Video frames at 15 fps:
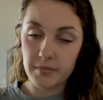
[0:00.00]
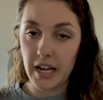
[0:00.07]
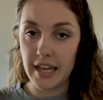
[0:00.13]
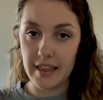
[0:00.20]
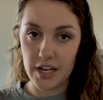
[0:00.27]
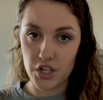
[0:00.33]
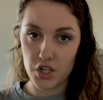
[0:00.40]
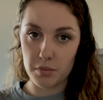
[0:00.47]

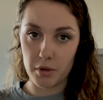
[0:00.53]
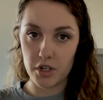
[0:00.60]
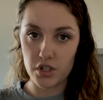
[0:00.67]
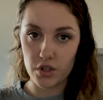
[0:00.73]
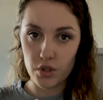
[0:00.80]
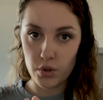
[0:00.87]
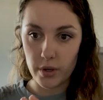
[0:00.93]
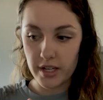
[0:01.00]
And that's just
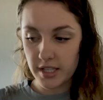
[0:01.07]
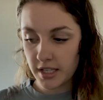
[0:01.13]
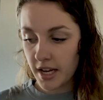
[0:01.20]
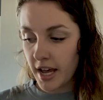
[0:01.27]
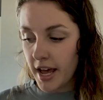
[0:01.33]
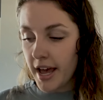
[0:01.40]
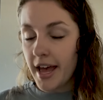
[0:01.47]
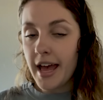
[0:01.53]
personal choice.
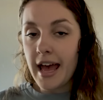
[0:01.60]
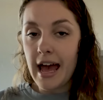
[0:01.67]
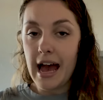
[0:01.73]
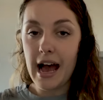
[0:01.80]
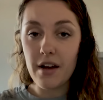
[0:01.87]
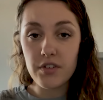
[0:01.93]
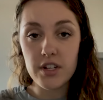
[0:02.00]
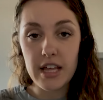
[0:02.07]

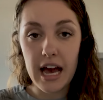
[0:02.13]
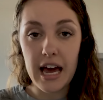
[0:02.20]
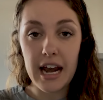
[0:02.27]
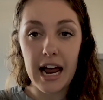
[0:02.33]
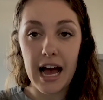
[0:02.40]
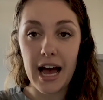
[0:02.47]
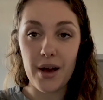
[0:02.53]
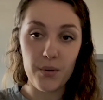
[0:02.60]
After
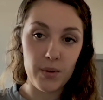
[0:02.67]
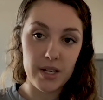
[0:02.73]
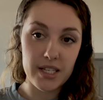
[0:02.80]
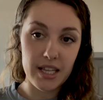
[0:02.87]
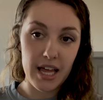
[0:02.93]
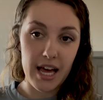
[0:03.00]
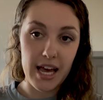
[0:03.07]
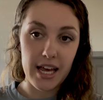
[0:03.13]
that, I
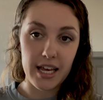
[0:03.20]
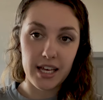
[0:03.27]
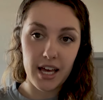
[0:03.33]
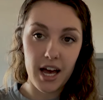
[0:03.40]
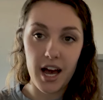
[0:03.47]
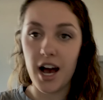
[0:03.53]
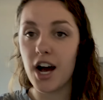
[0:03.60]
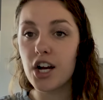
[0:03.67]
was like,
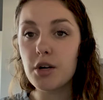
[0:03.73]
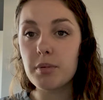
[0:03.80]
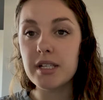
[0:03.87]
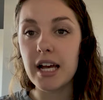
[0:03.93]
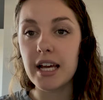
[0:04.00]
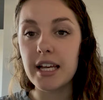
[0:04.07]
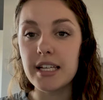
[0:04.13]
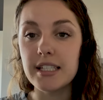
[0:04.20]

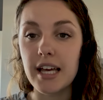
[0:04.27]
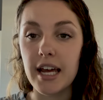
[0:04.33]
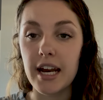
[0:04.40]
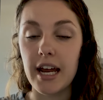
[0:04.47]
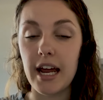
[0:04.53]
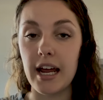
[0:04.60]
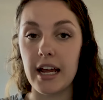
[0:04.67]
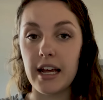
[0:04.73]
100% he's
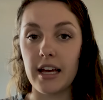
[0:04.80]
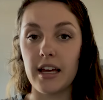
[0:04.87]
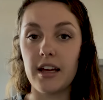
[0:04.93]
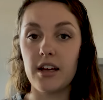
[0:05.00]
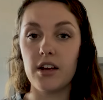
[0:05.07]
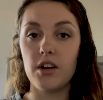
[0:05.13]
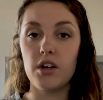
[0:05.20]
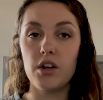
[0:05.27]
getting
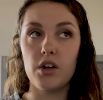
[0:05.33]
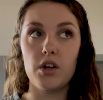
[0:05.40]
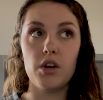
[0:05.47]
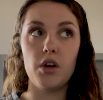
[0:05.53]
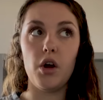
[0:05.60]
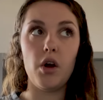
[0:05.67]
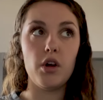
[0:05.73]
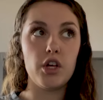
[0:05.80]

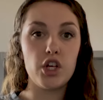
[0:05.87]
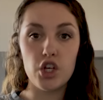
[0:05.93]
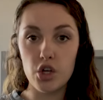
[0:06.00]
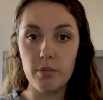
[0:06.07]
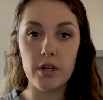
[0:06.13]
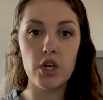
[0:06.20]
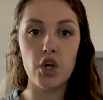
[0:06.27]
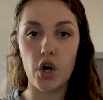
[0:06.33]

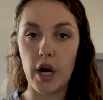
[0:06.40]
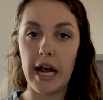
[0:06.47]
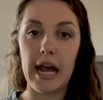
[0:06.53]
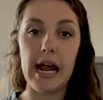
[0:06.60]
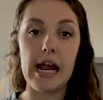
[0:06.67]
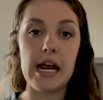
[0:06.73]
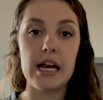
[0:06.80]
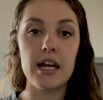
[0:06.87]
human
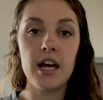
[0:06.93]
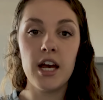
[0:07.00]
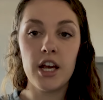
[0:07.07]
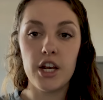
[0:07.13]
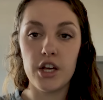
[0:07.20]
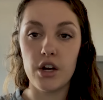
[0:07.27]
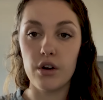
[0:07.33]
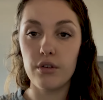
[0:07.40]
grade,
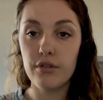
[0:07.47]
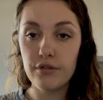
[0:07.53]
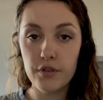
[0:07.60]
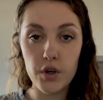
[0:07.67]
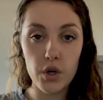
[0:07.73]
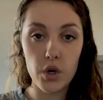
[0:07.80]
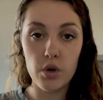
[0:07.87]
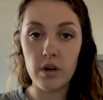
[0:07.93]

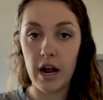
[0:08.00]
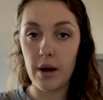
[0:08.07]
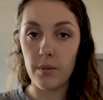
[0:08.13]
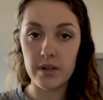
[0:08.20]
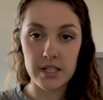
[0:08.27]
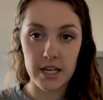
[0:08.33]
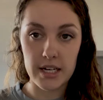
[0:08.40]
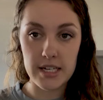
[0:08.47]
food. I
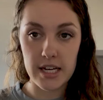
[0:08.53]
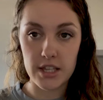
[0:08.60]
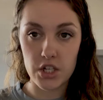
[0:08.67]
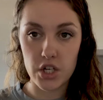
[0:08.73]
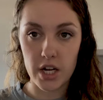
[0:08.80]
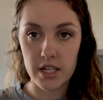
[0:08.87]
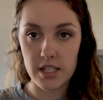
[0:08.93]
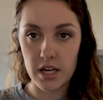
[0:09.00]
wasn't gonna take the
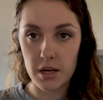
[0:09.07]
chance